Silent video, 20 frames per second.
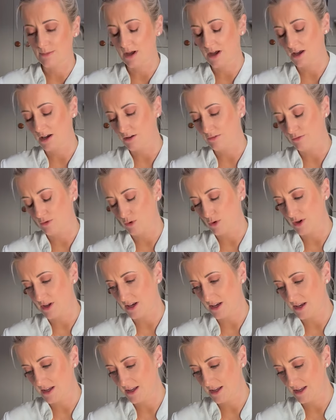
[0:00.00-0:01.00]
olive
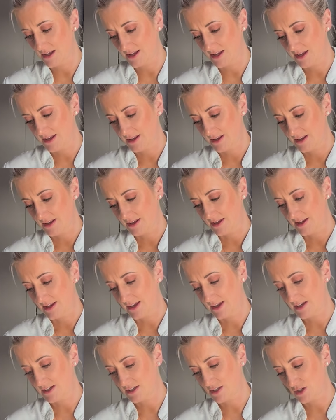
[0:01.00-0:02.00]
oil
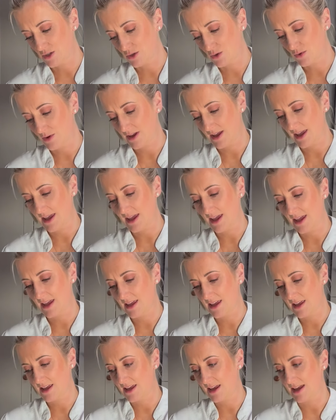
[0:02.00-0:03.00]
into
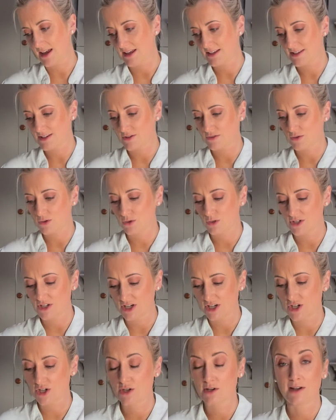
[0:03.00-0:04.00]
a casserole
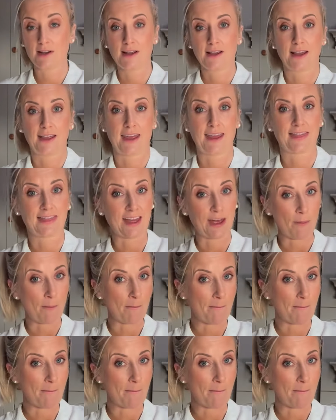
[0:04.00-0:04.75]
dish and get that